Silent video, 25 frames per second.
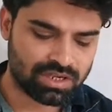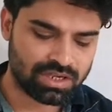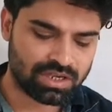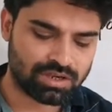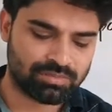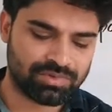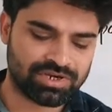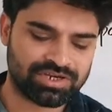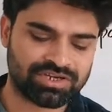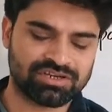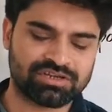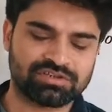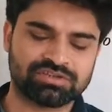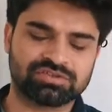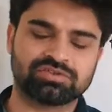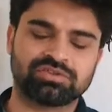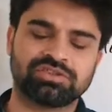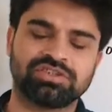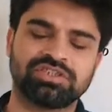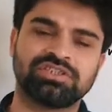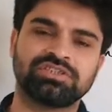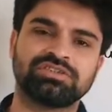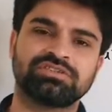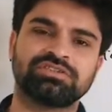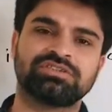My dear
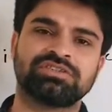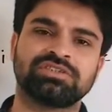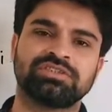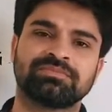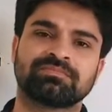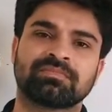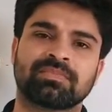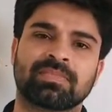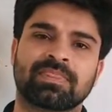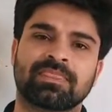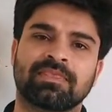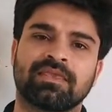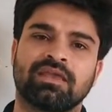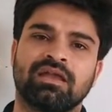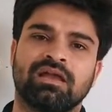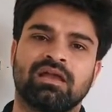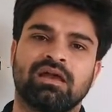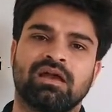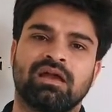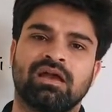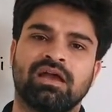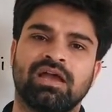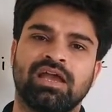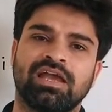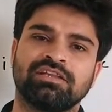students,
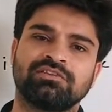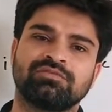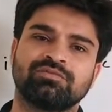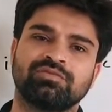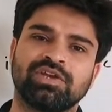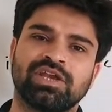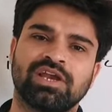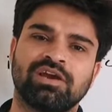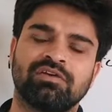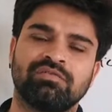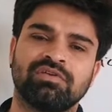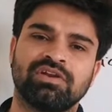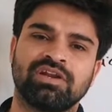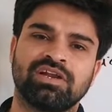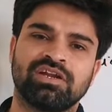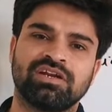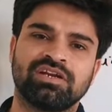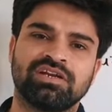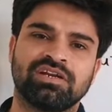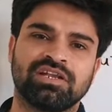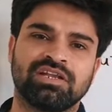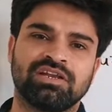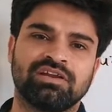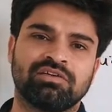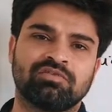as we have
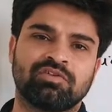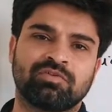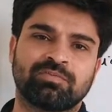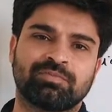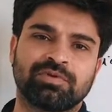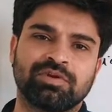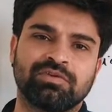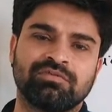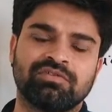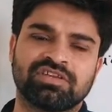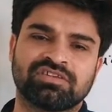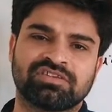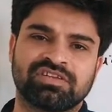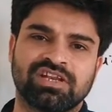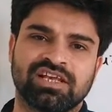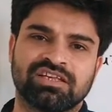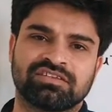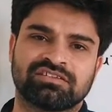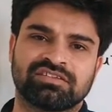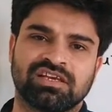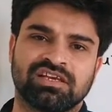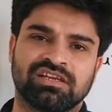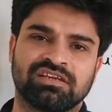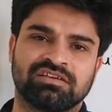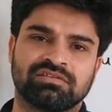learned in our previous
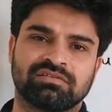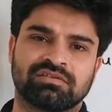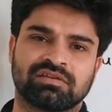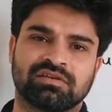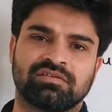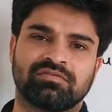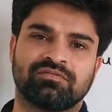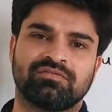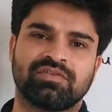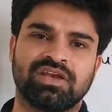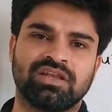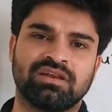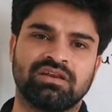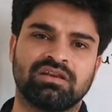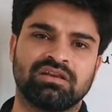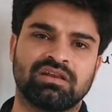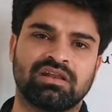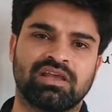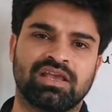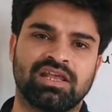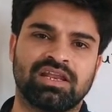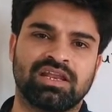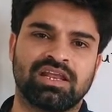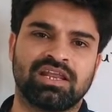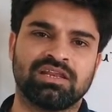lesson,
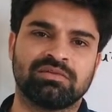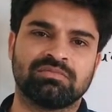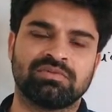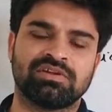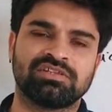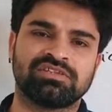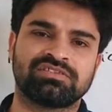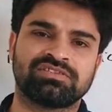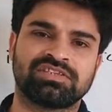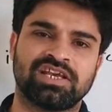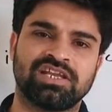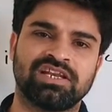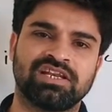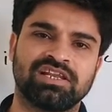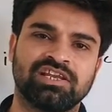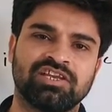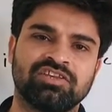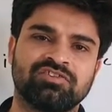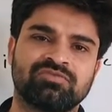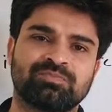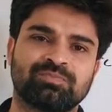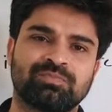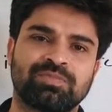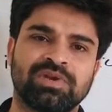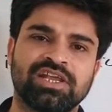when an animal cell
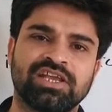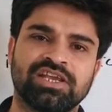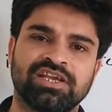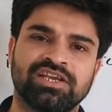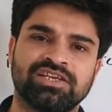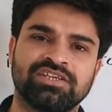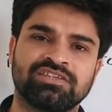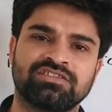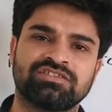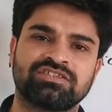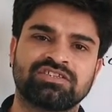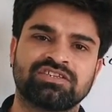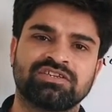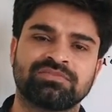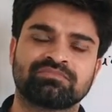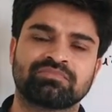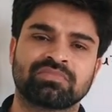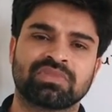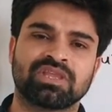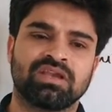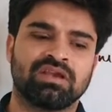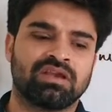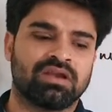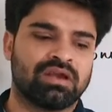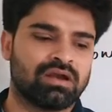is placed
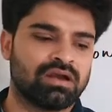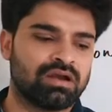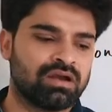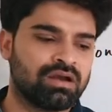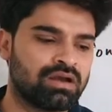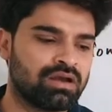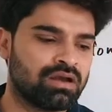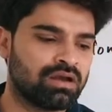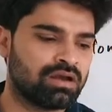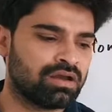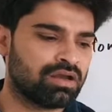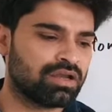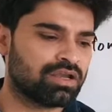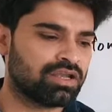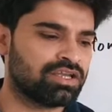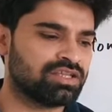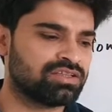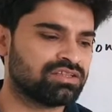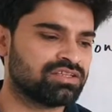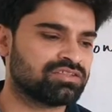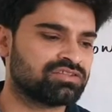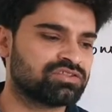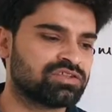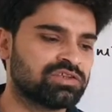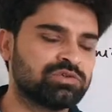
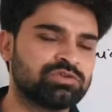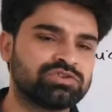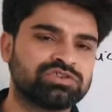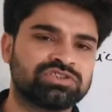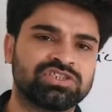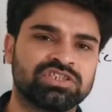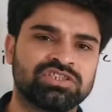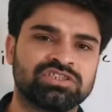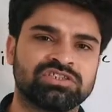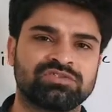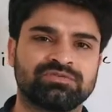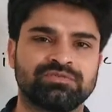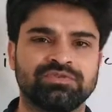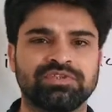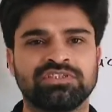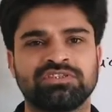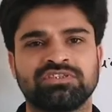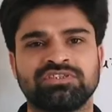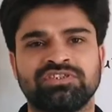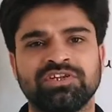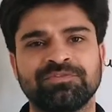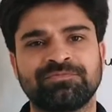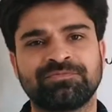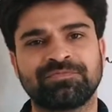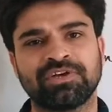in the solutions
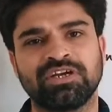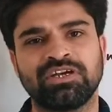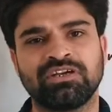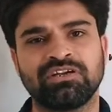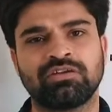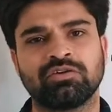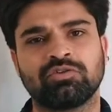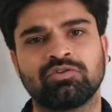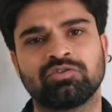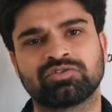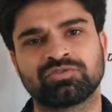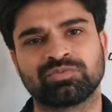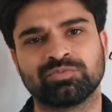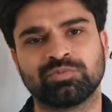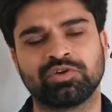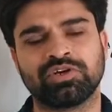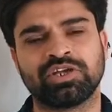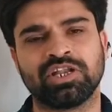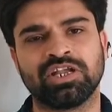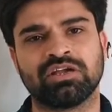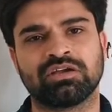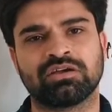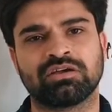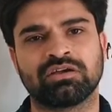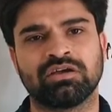with different
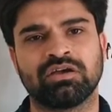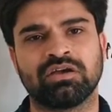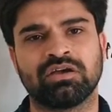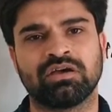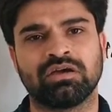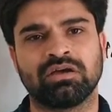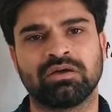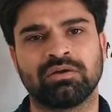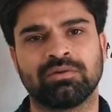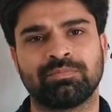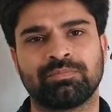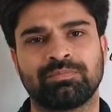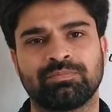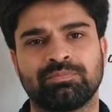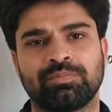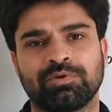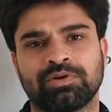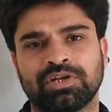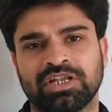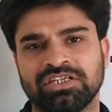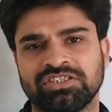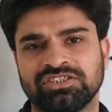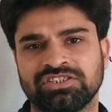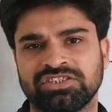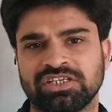osmotic
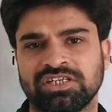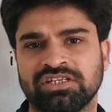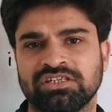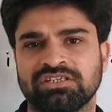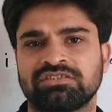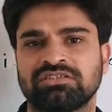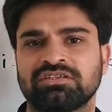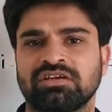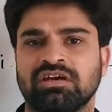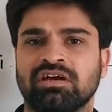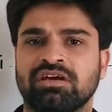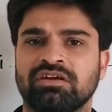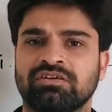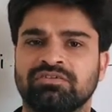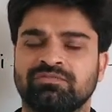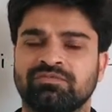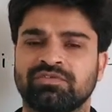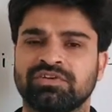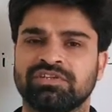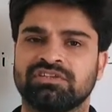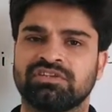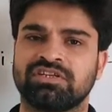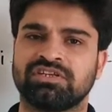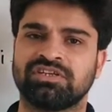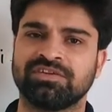potentials or
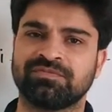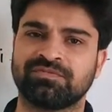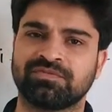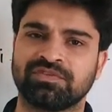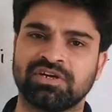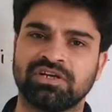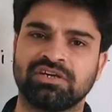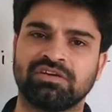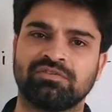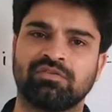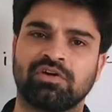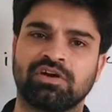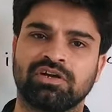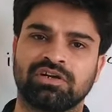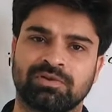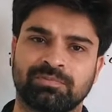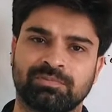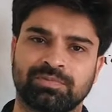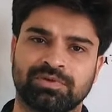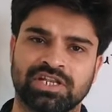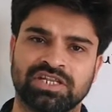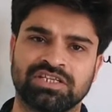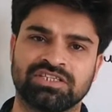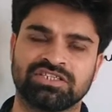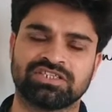with the different water
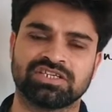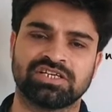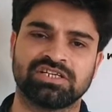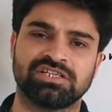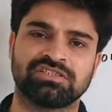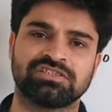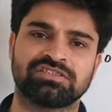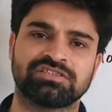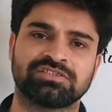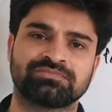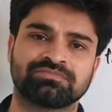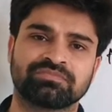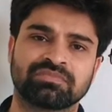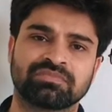potentials,